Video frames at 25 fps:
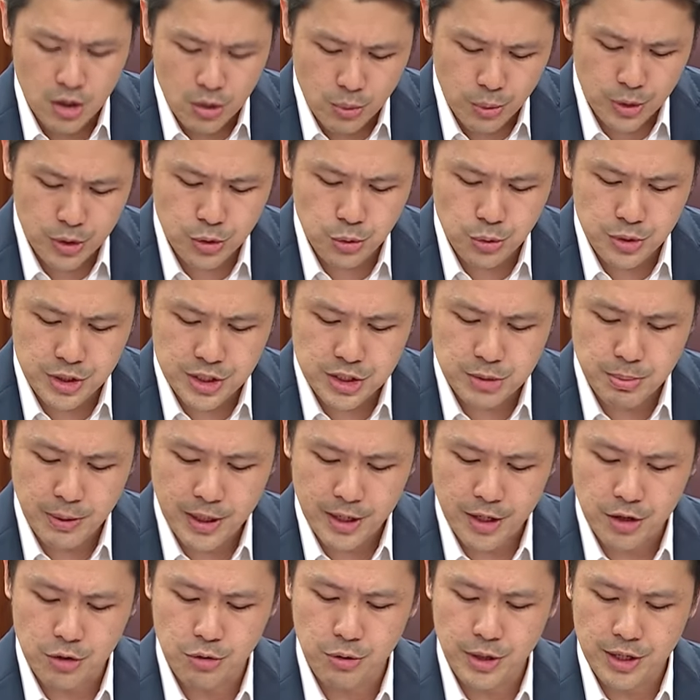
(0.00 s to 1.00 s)
We do this
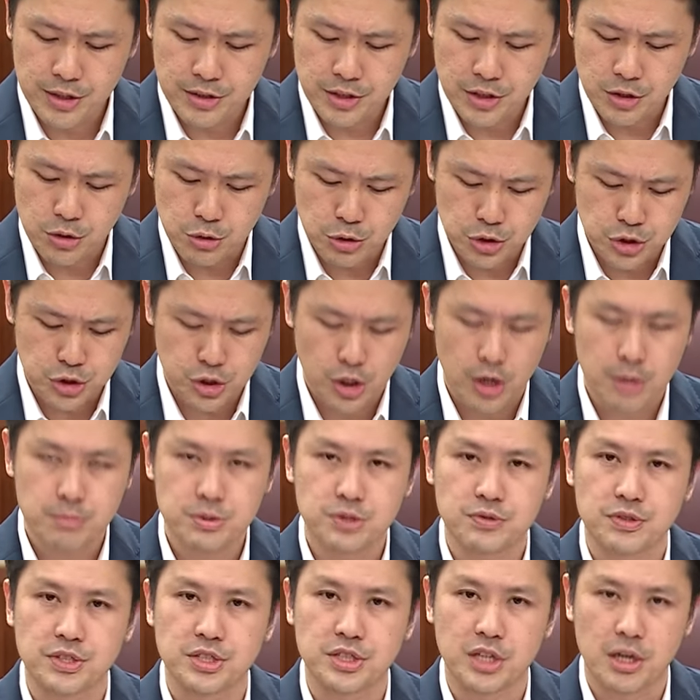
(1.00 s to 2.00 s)
by creating good
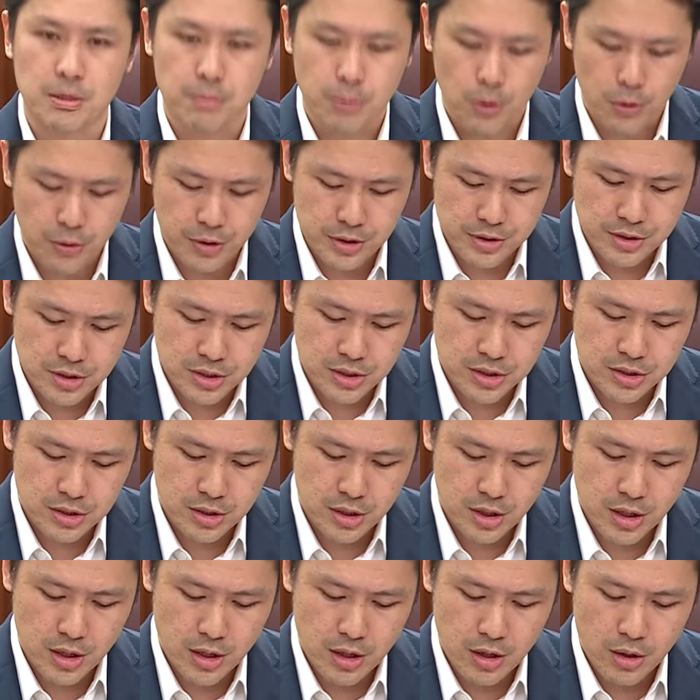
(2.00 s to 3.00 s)
jobs for Singaporeans.
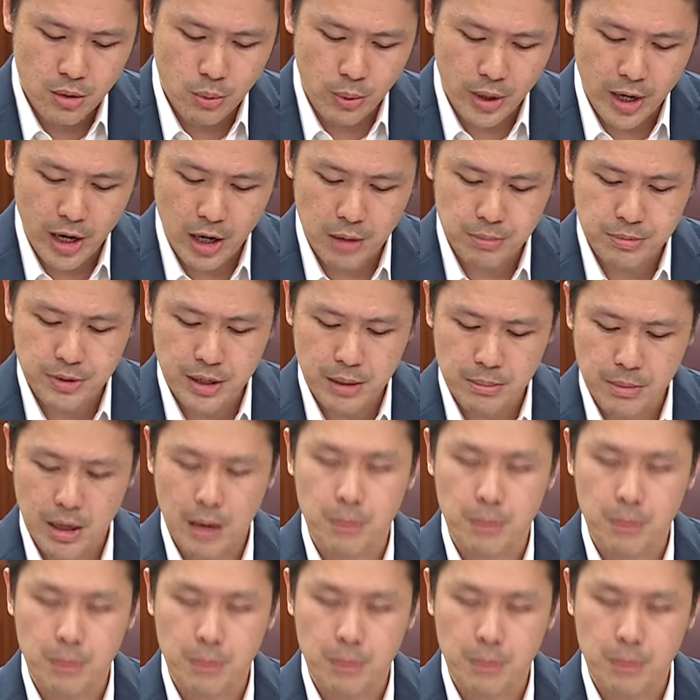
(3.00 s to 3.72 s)
We help them